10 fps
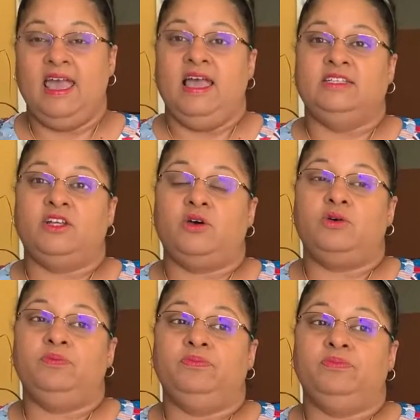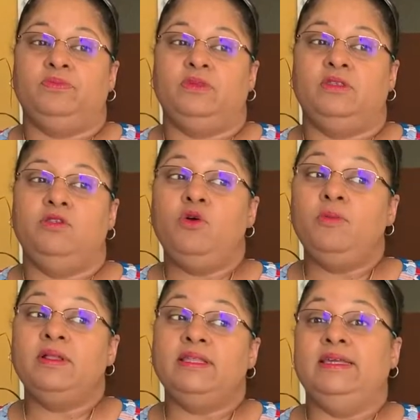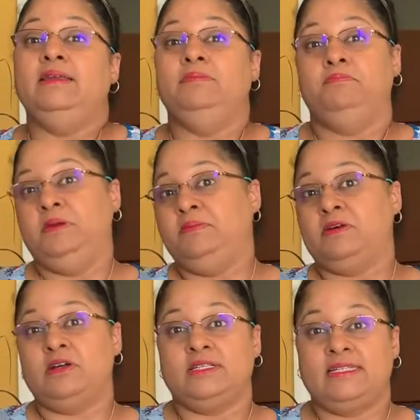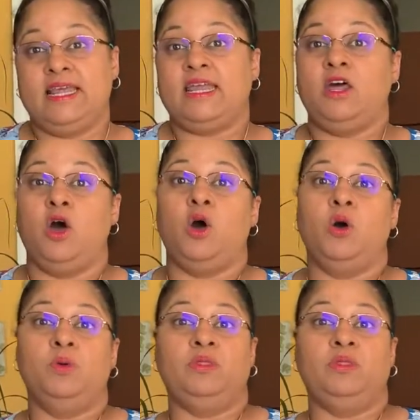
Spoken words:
So normally people cook steak at home.